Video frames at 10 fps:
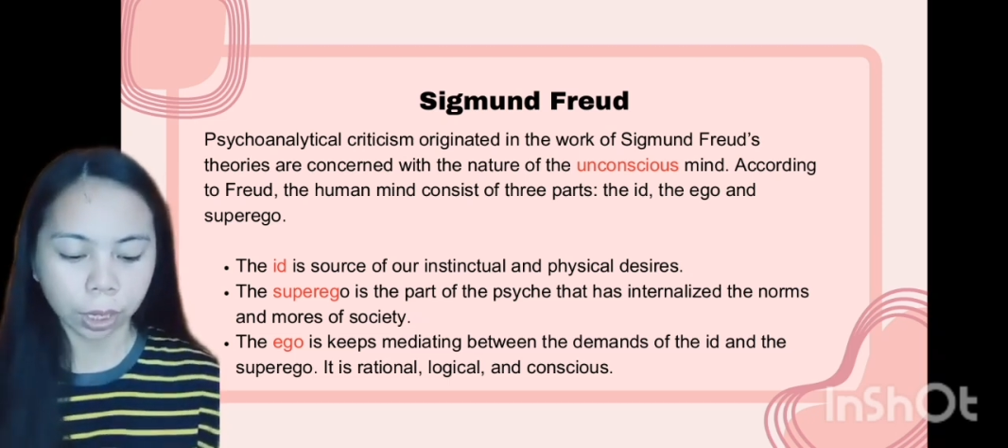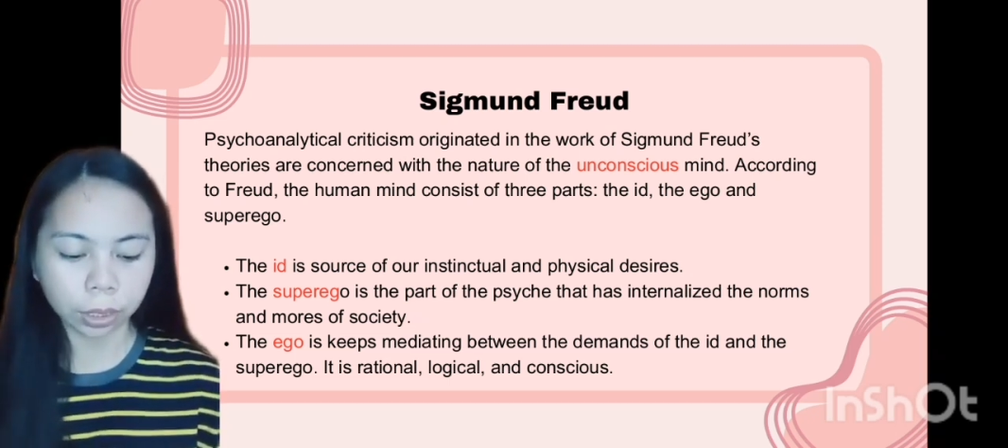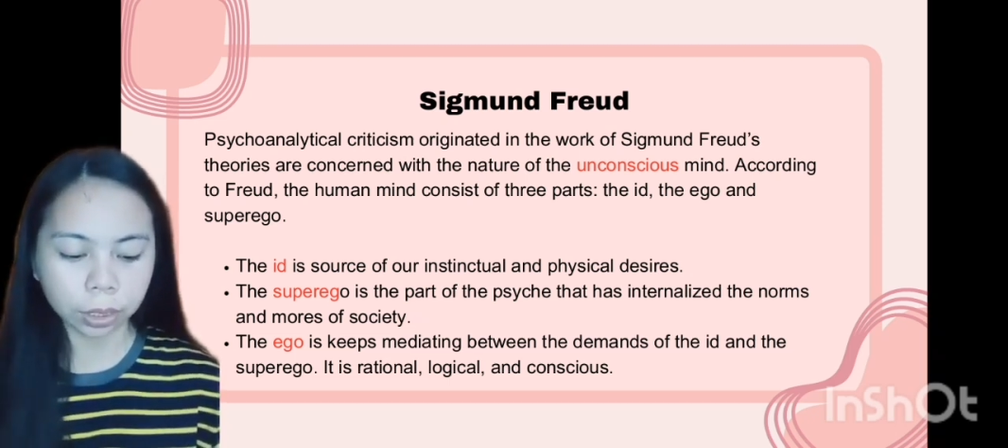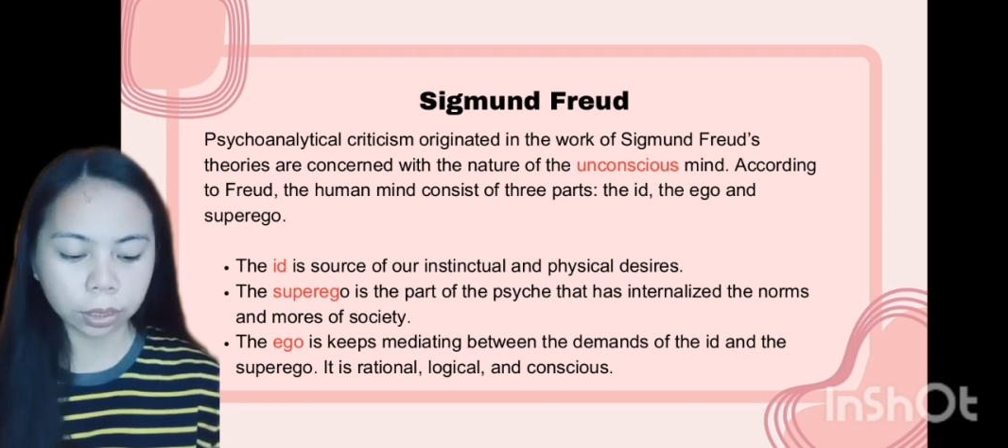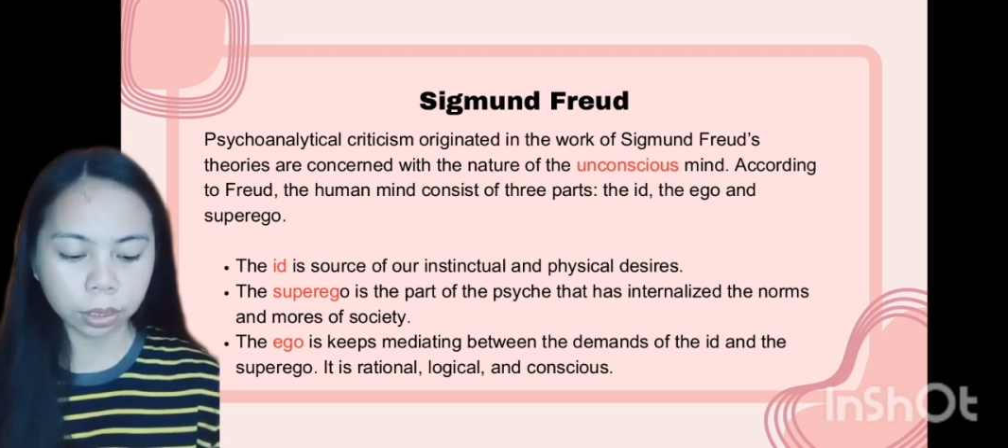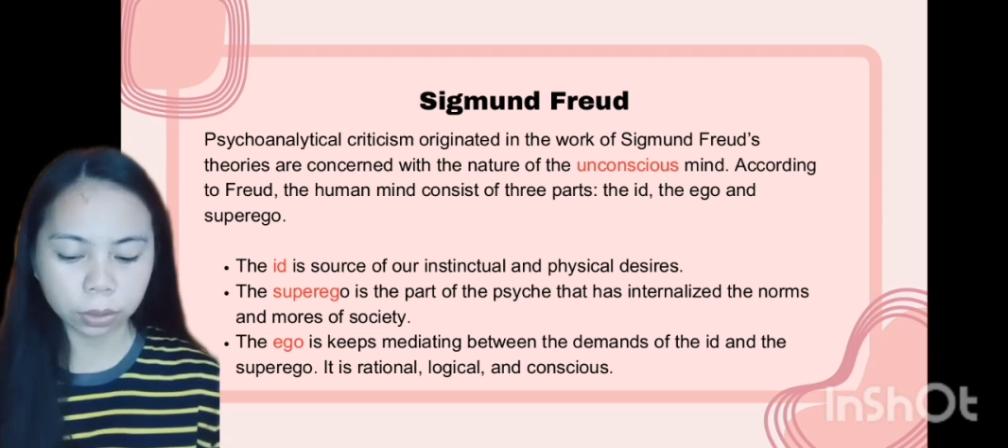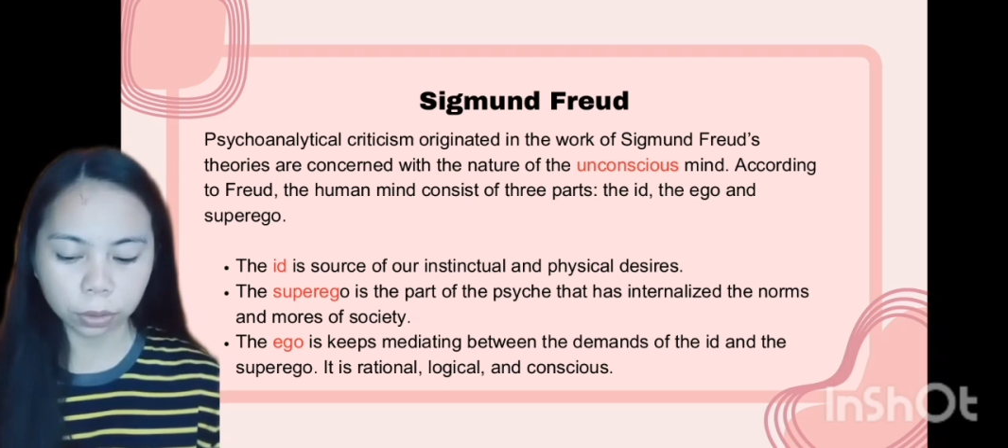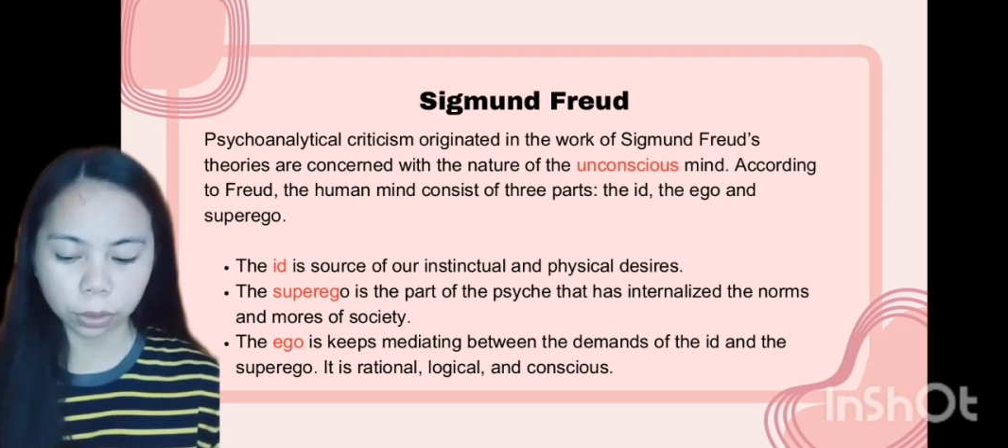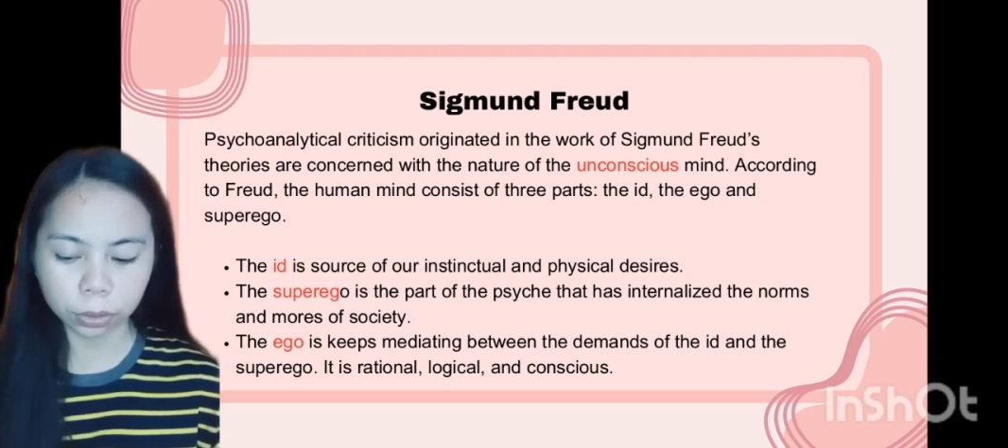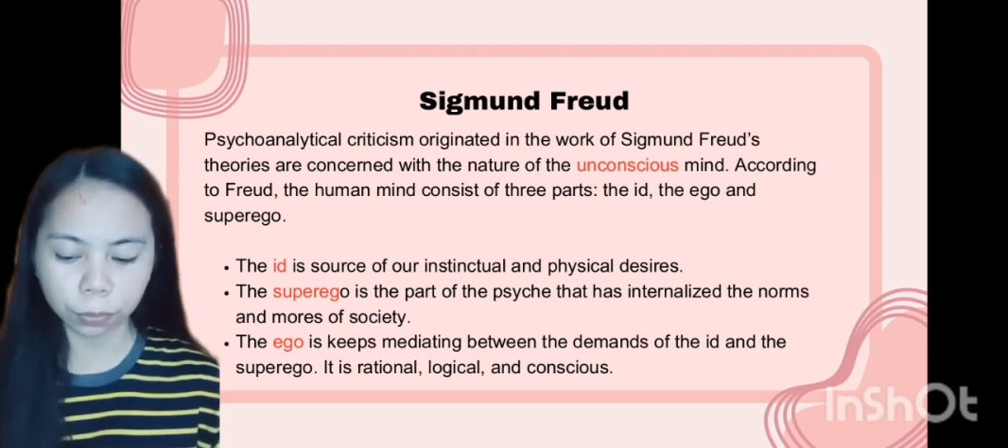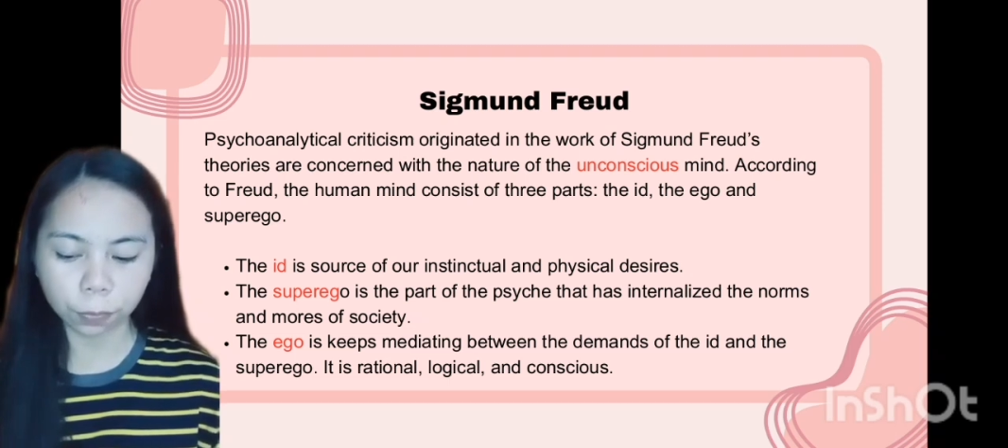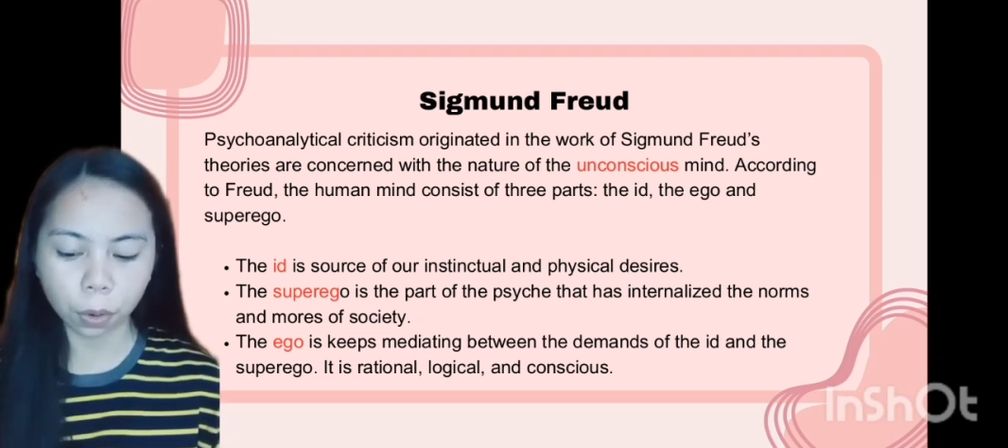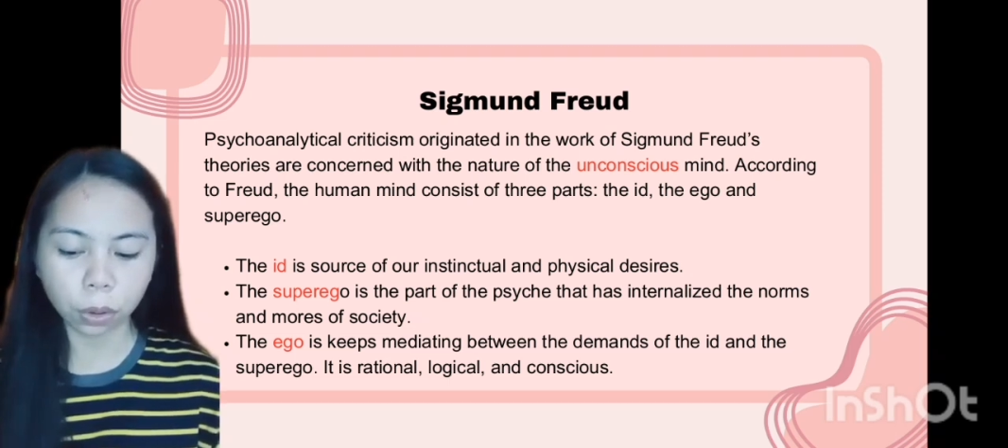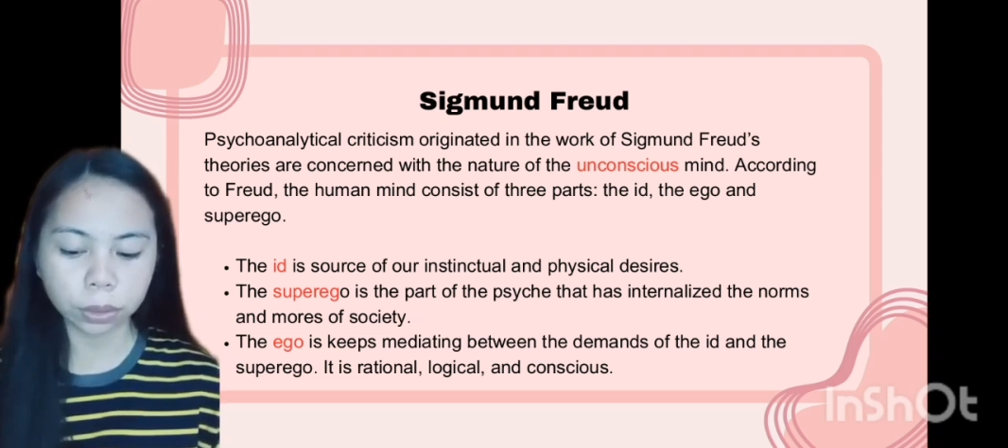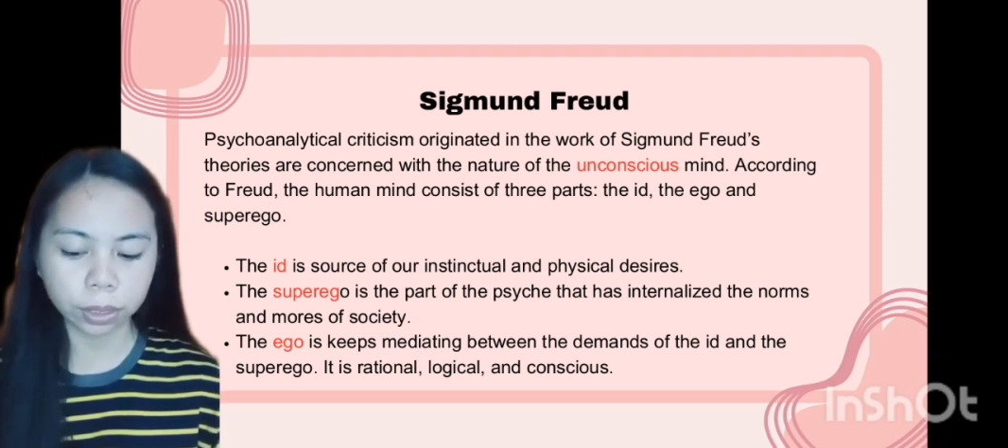It is the source of all